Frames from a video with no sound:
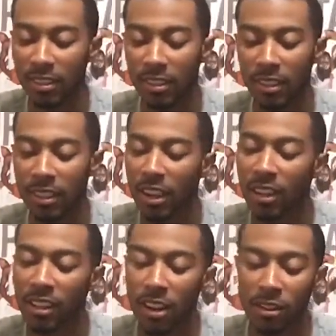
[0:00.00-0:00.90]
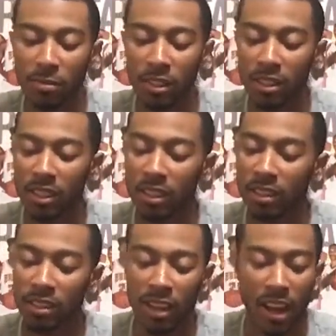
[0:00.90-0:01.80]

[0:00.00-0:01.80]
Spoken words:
The color on them is just,